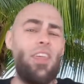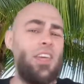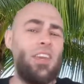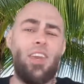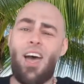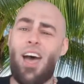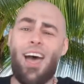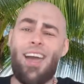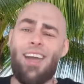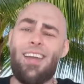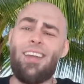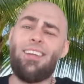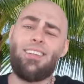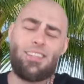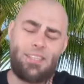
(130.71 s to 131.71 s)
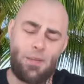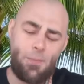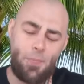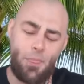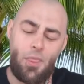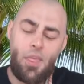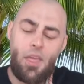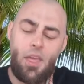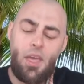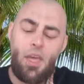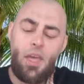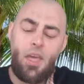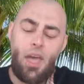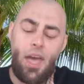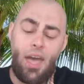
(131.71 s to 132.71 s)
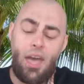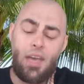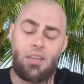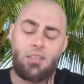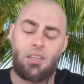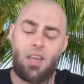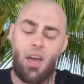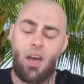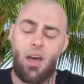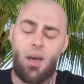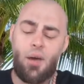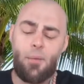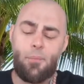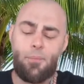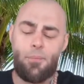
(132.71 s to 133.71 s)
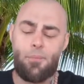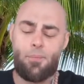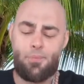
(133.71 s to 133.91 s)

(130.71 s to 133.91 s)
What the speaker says: the night has come